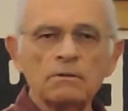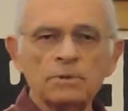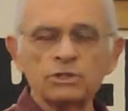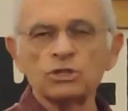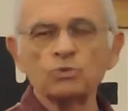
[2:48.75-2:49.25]

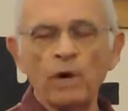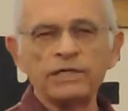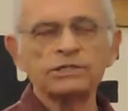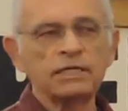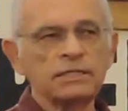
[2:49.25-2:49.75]
was just
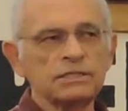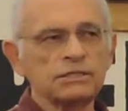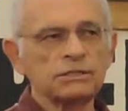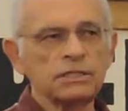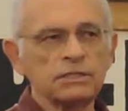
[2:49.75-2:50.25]
wasting
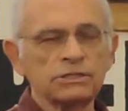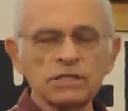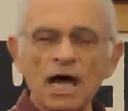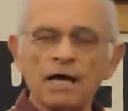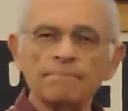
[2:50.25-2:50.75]
his
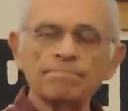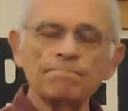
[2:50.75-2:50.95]
time.